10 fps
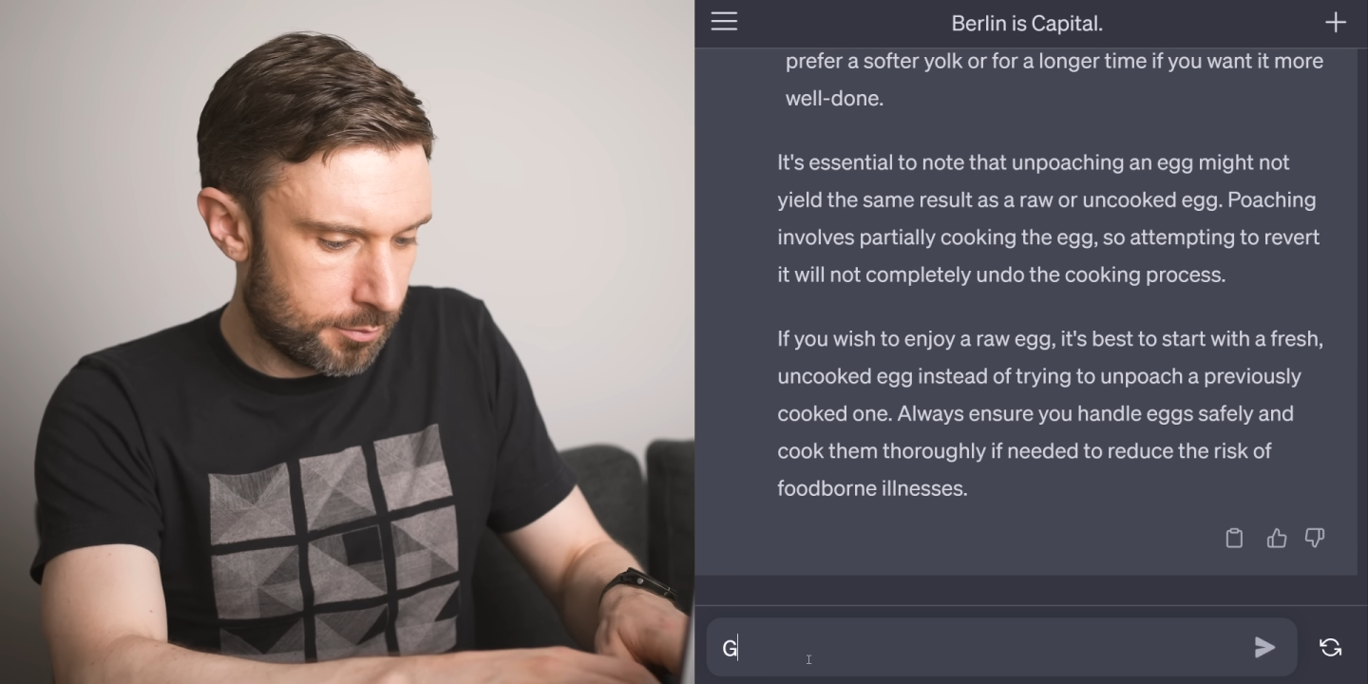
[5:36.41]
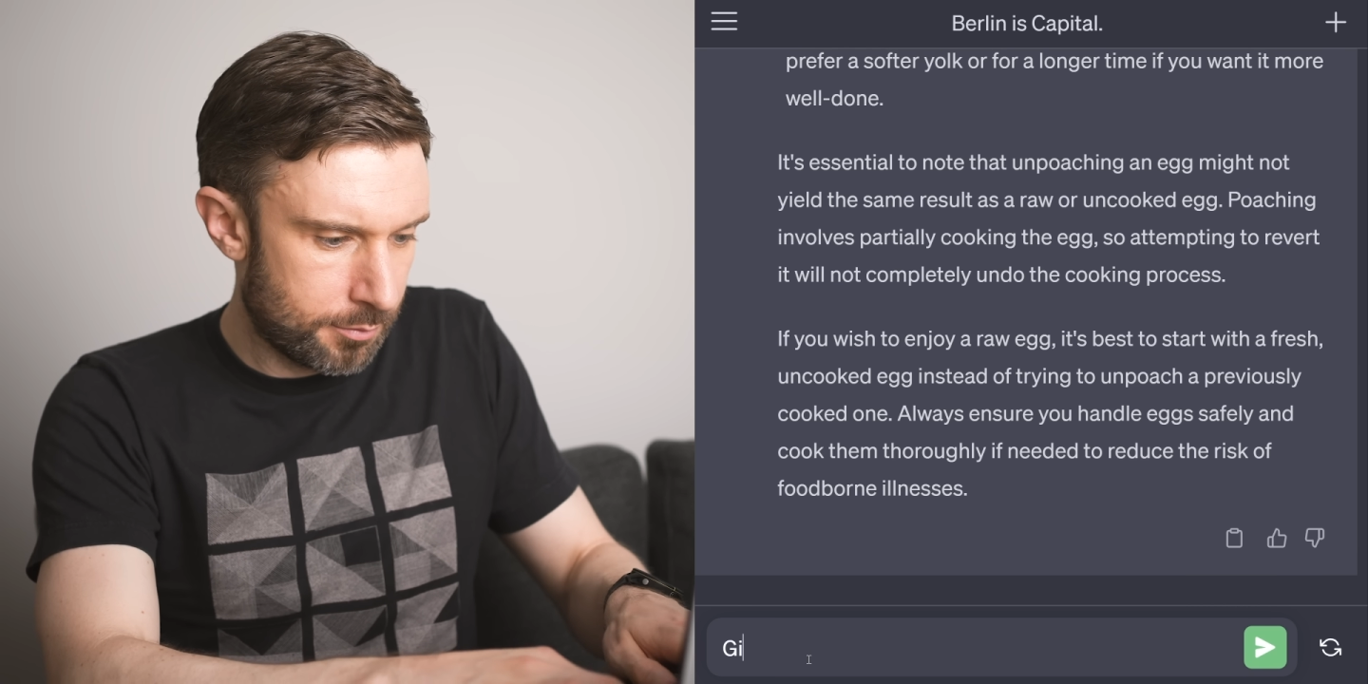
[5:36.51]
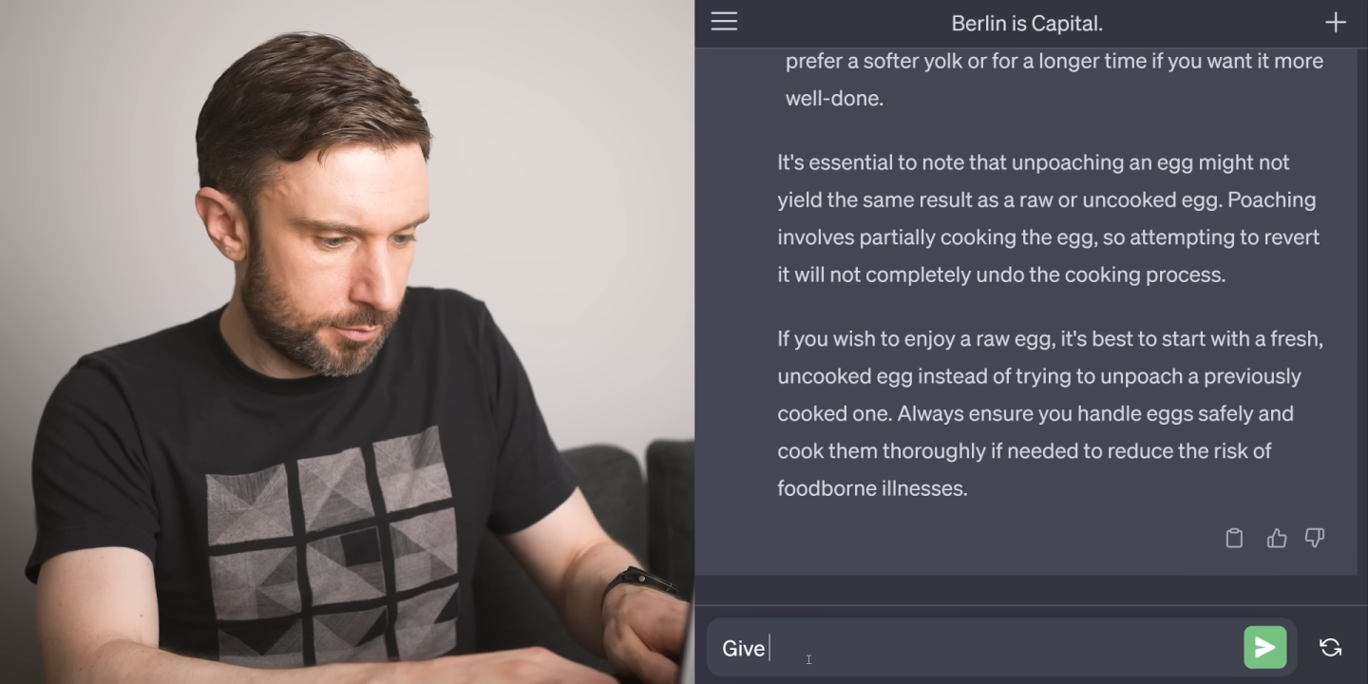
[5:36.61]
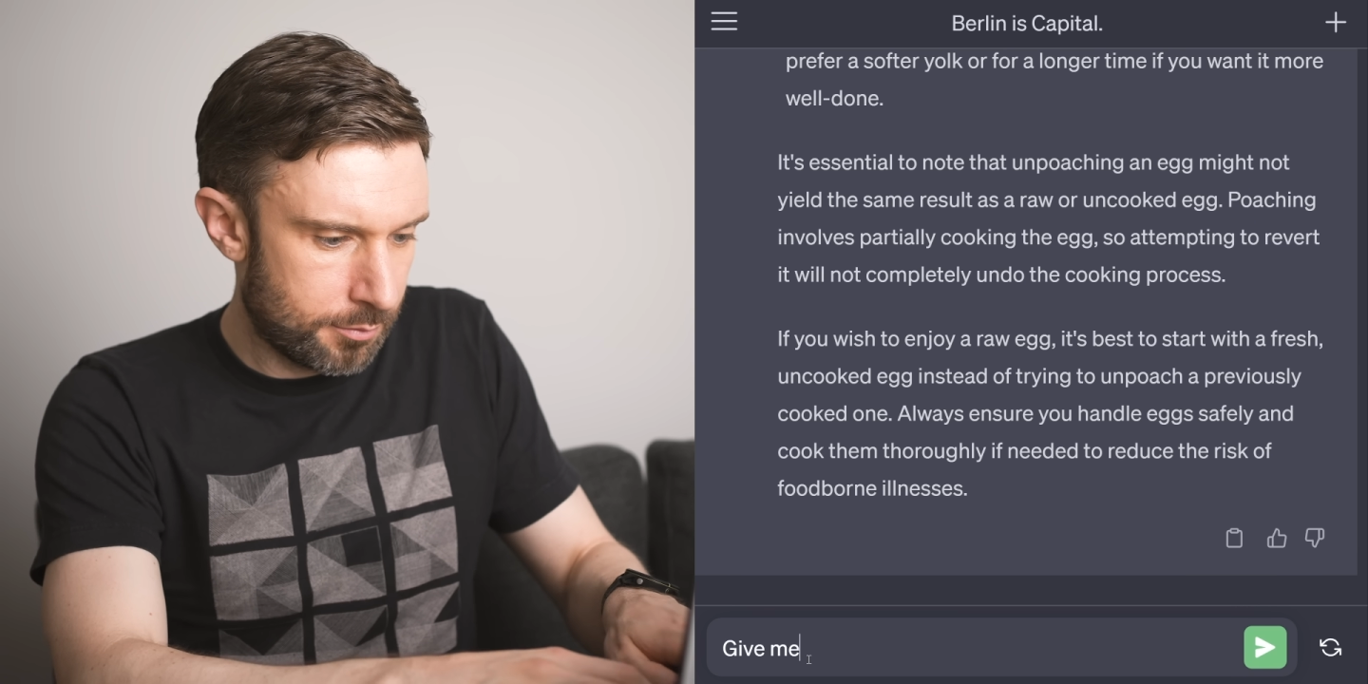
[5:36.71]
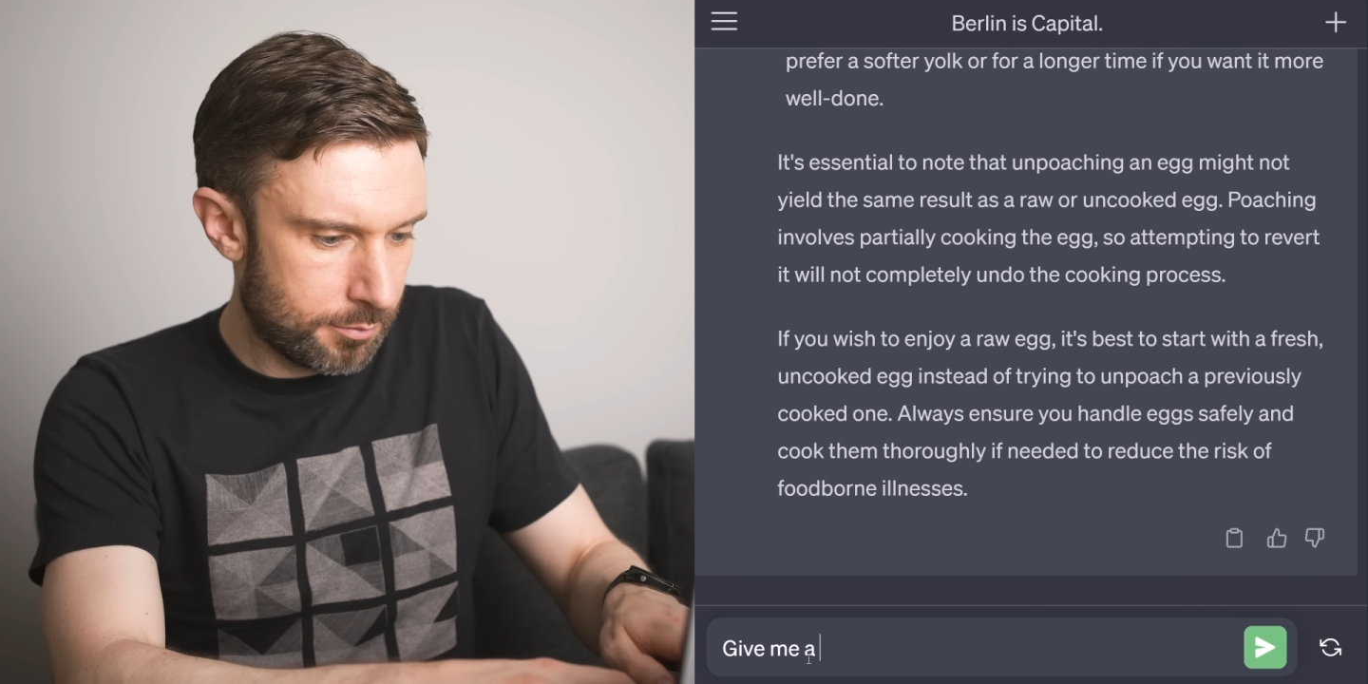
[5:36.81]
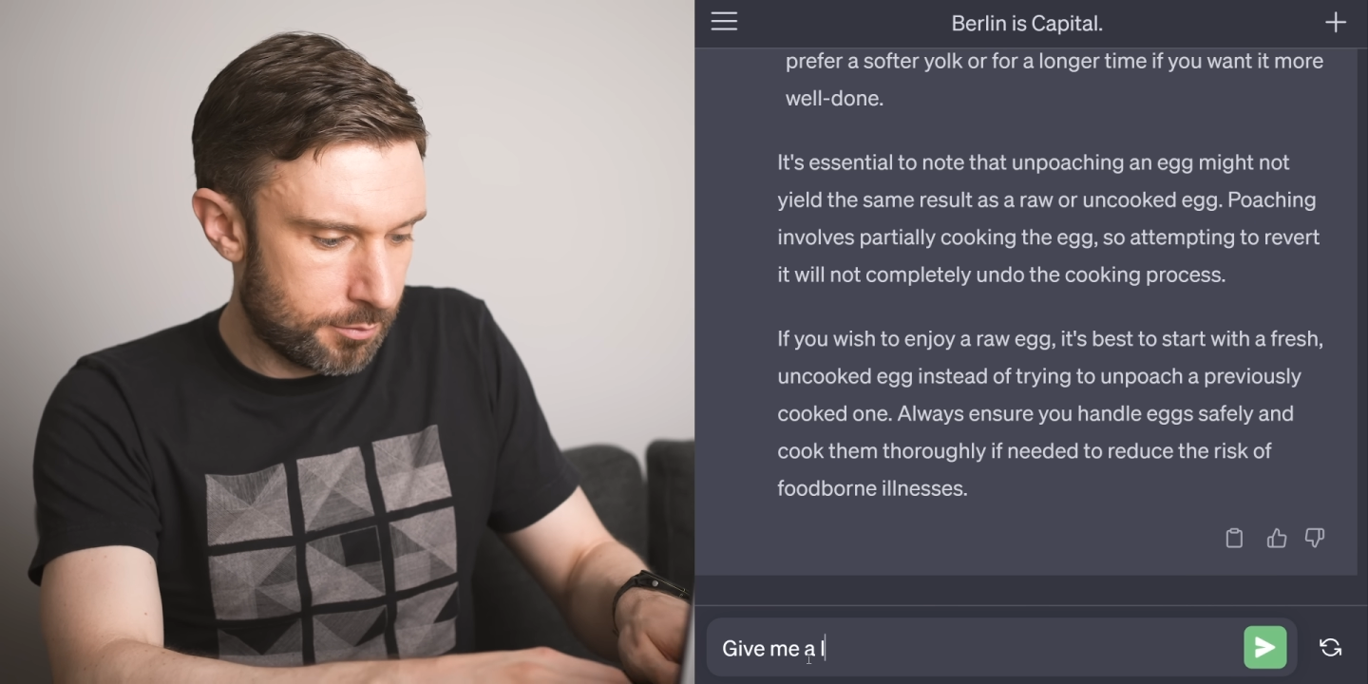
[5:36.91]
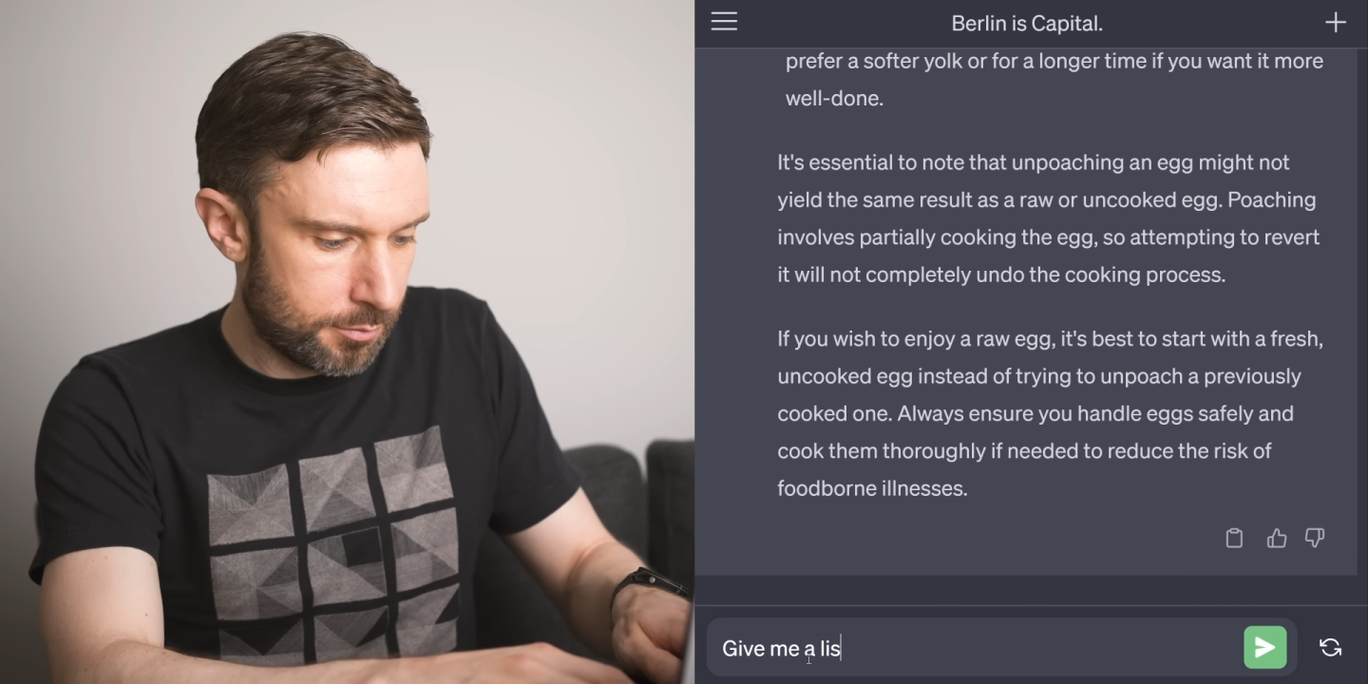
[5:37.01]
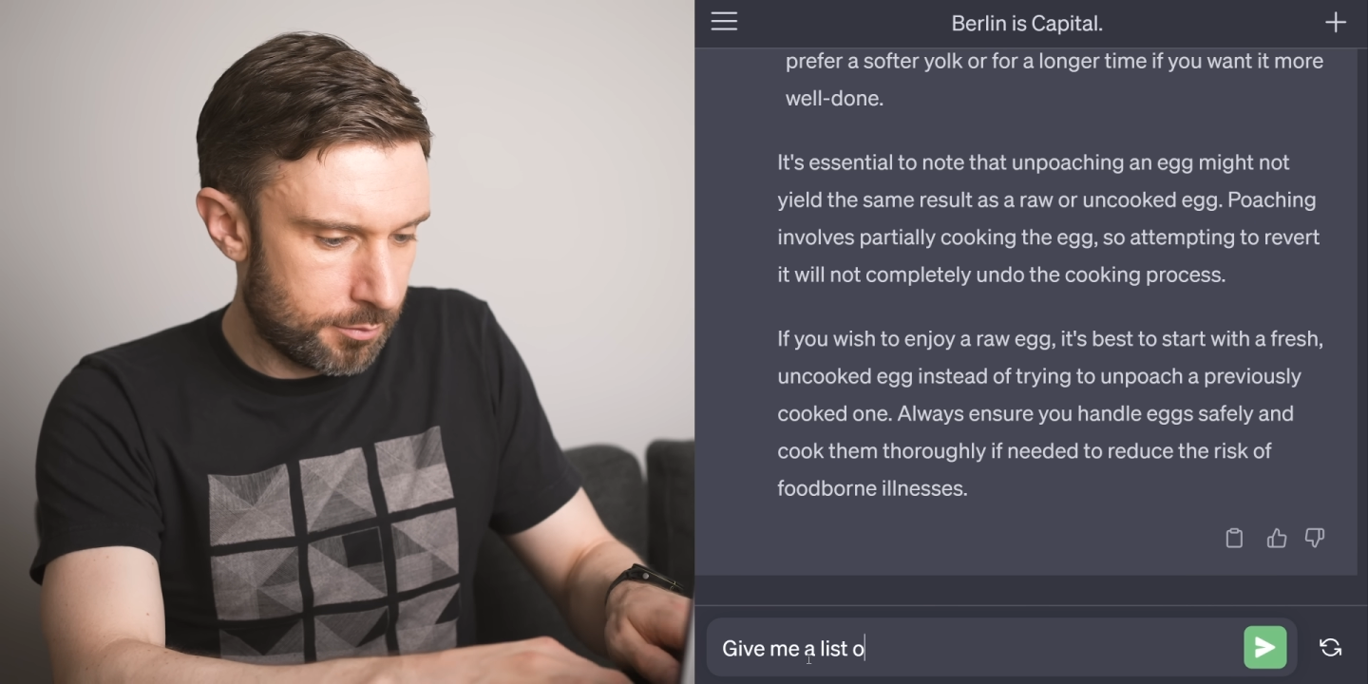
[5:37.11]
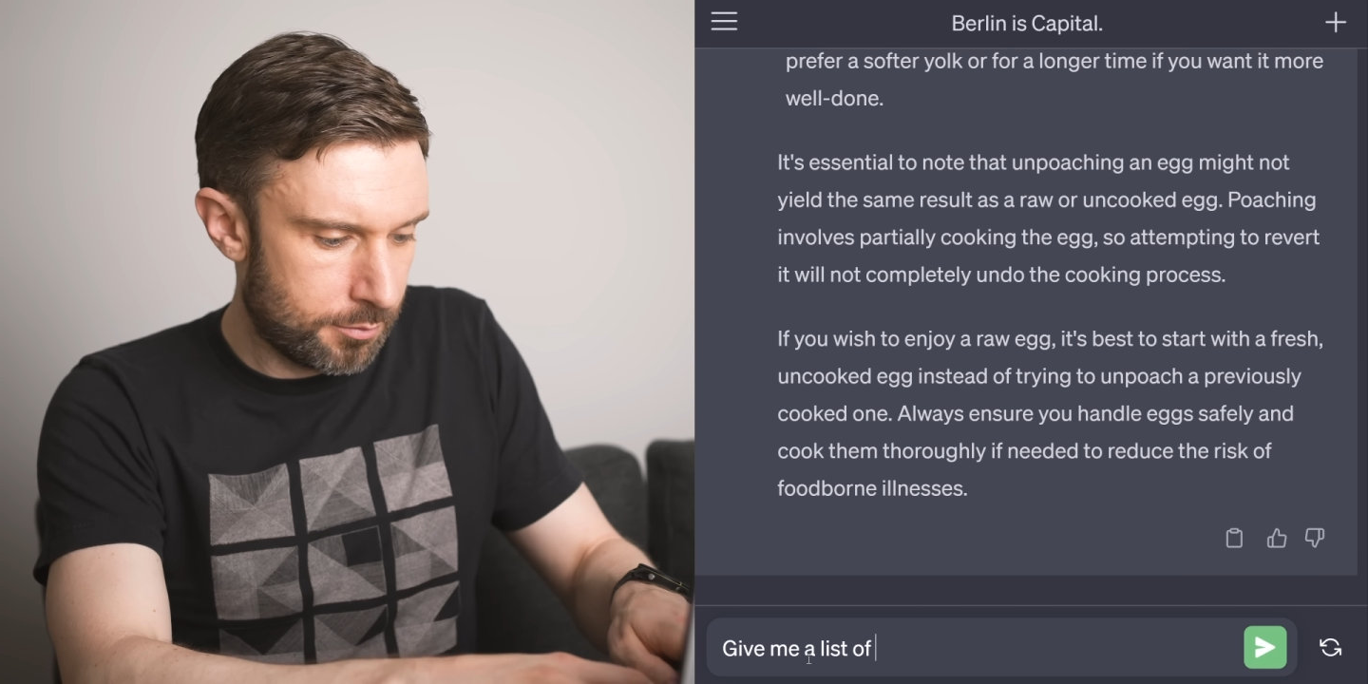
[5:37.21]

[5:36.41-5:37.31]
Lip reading: Give me a list of